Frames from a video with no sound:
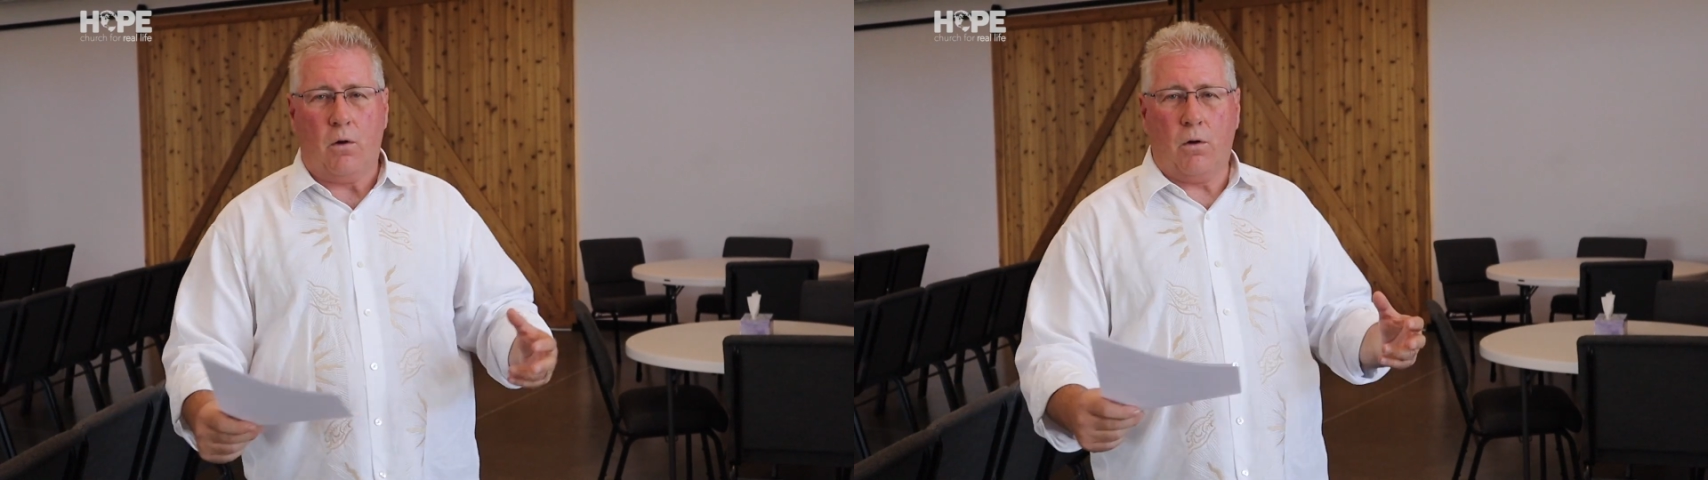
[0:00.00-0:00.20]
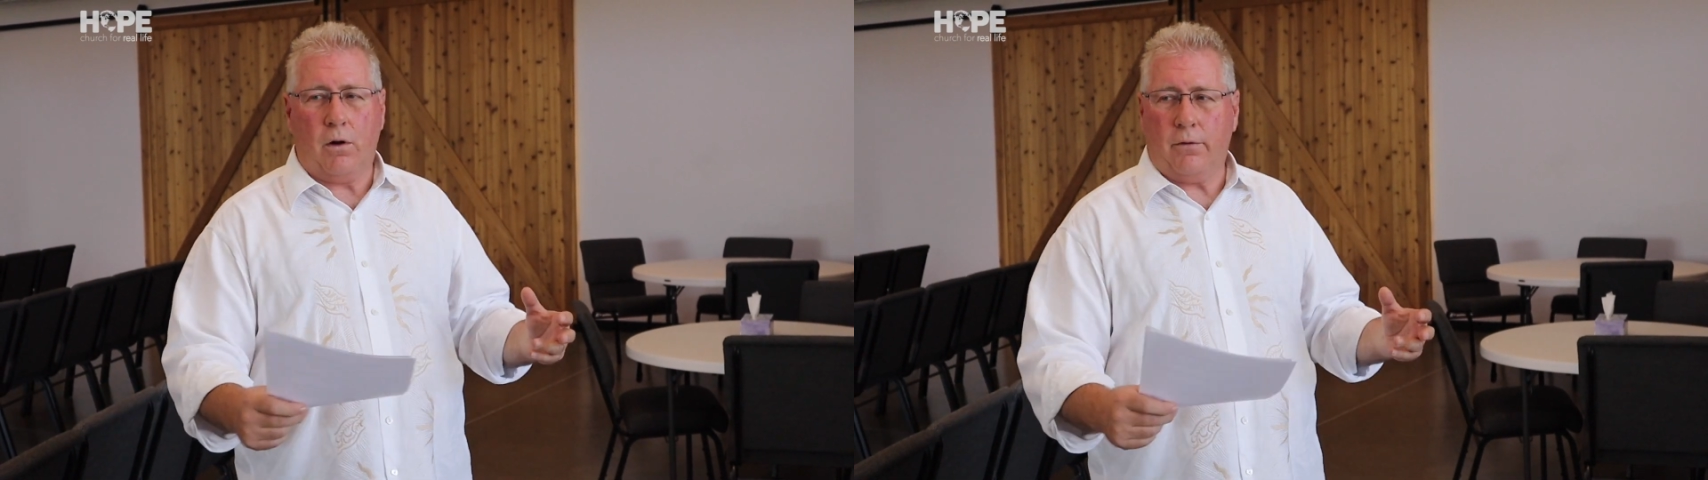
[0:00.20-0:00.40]

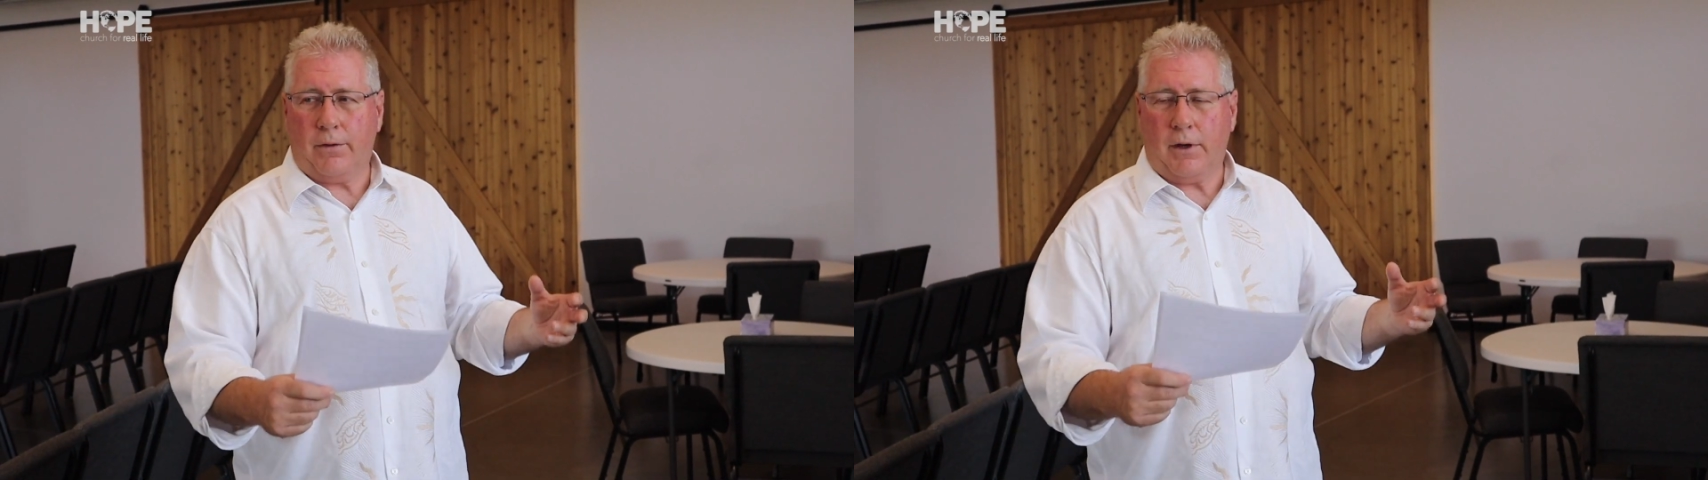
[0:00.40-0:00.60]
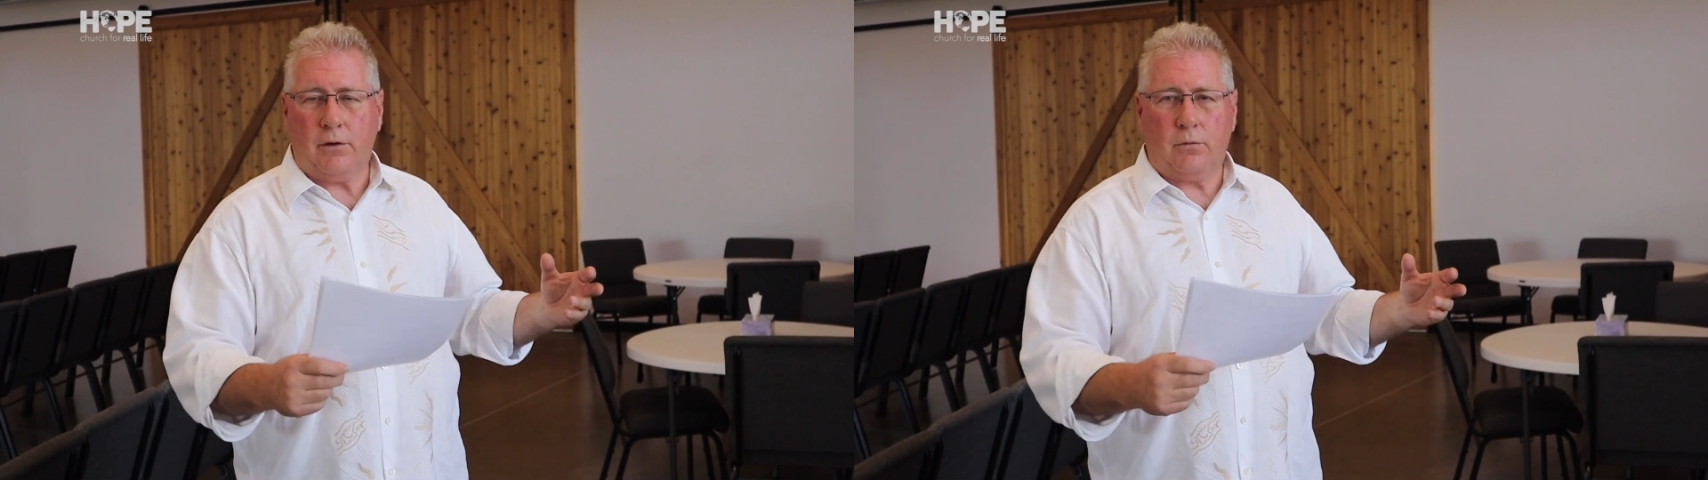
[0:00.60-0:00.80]
or if
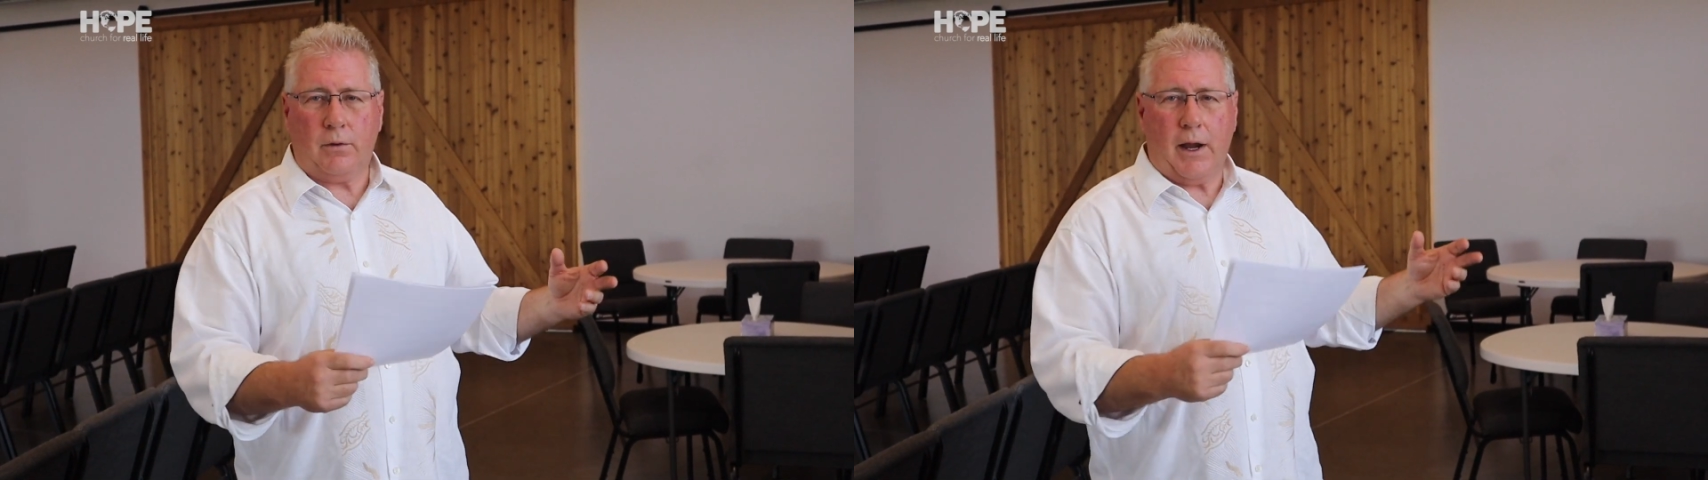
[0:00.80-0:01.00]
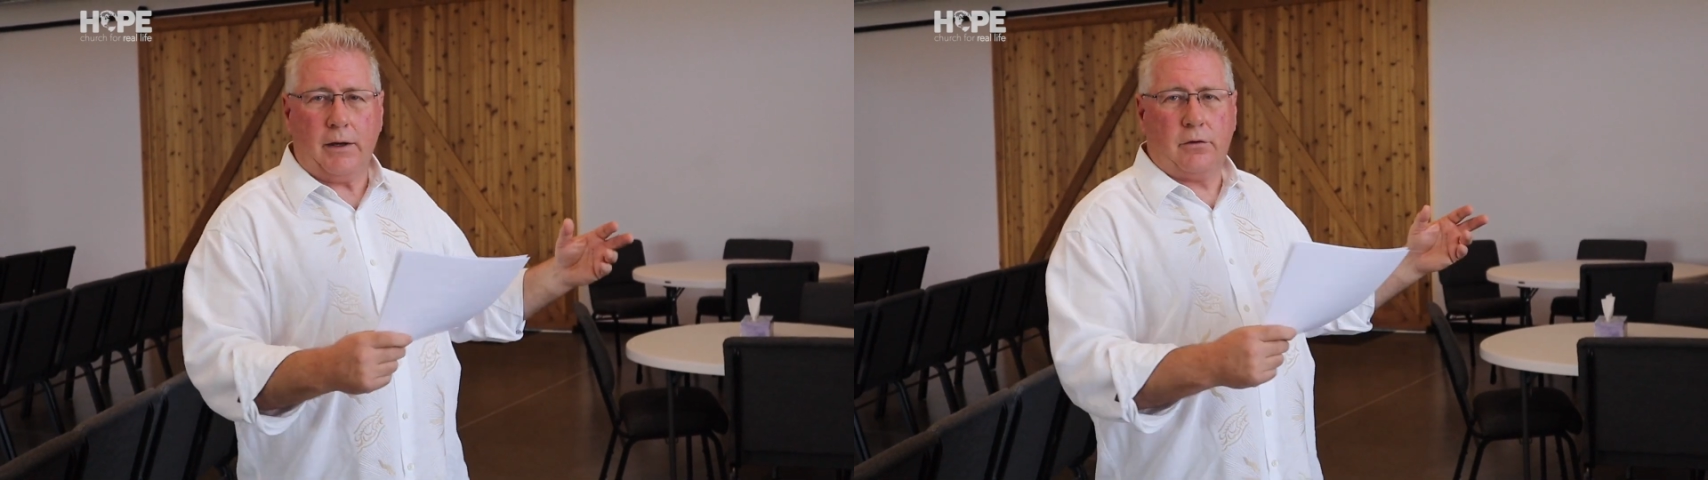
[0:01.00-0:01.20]
the kids would
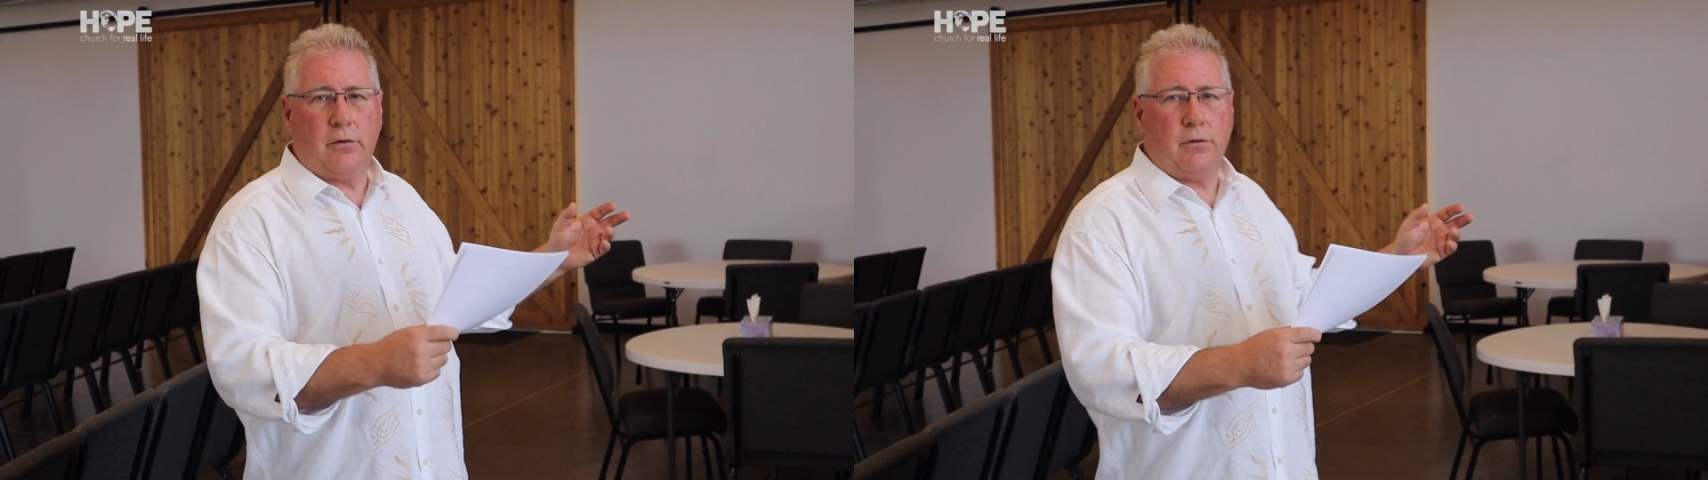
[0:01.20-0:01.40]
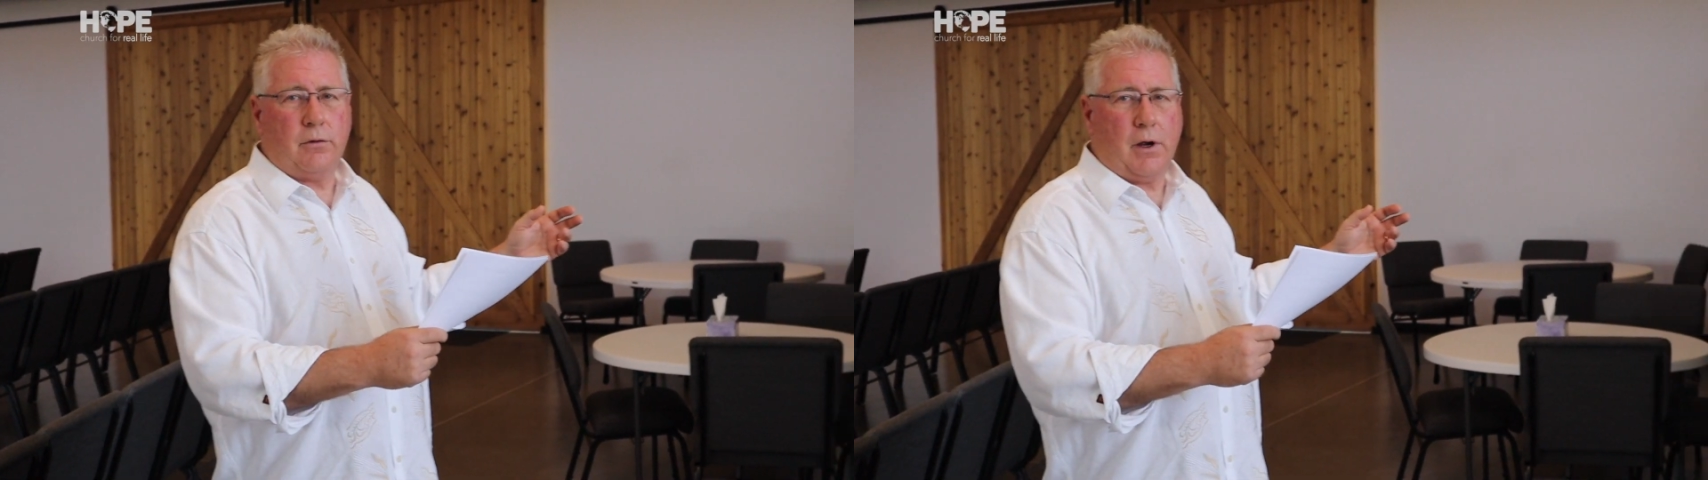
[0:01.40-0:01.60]
like
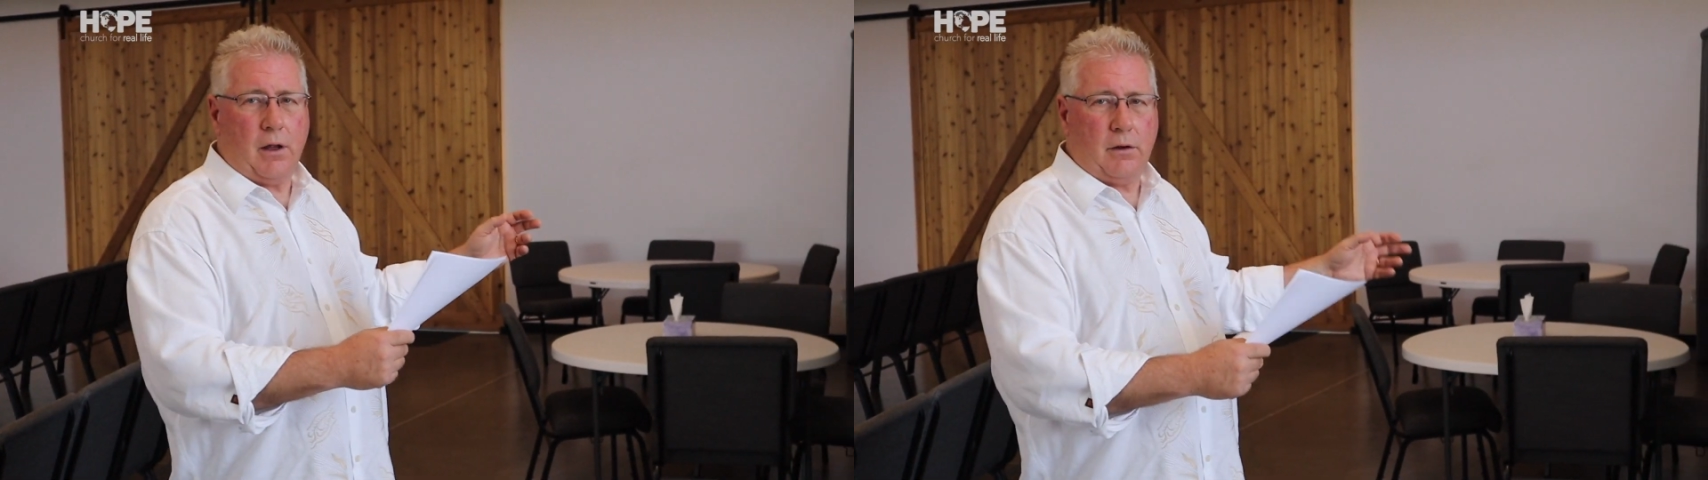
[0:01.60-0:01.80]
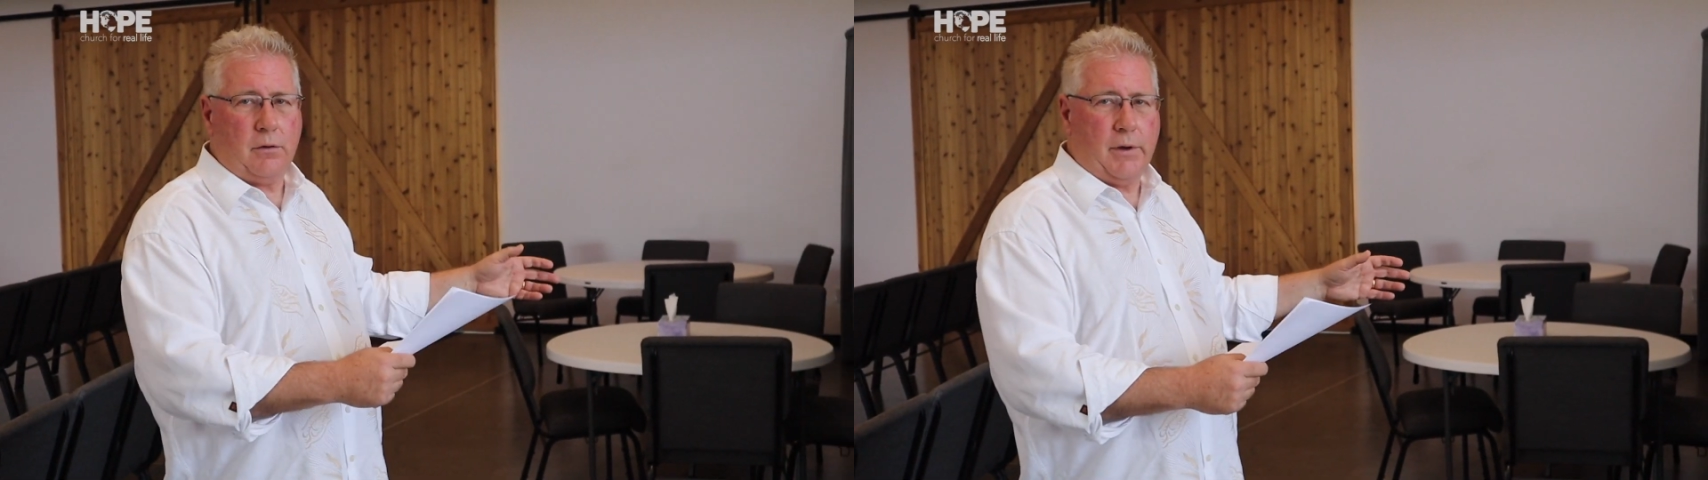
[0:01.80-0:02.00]
to
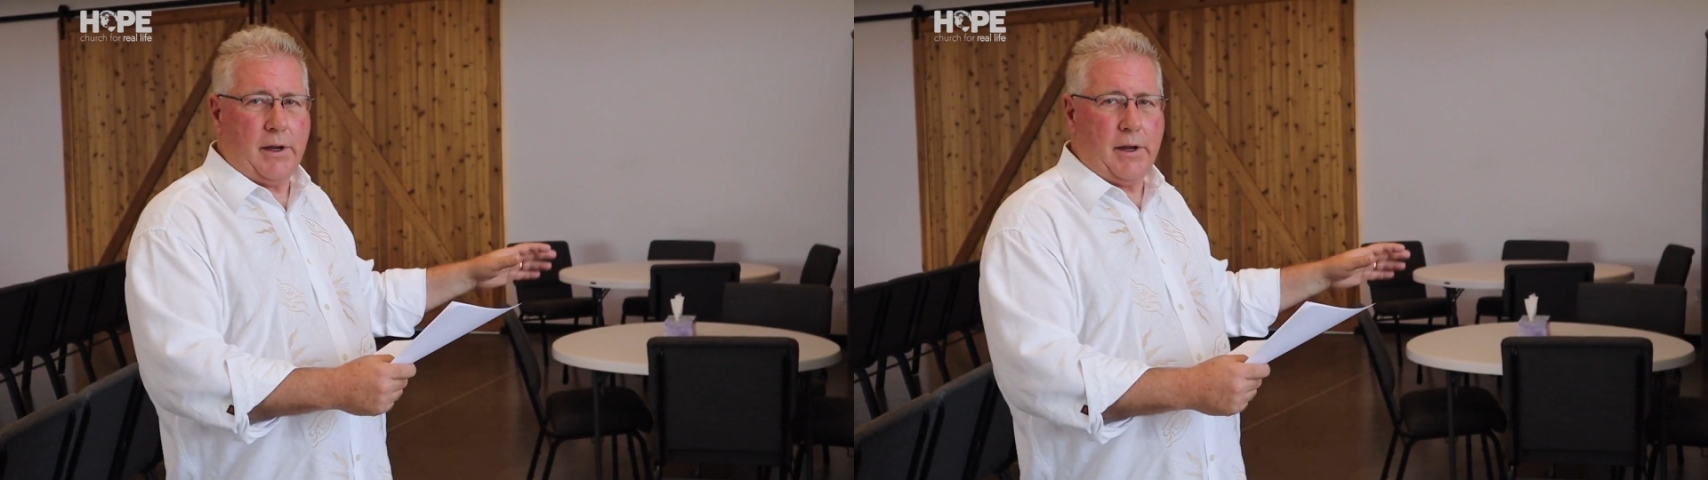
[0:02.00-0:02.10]
color,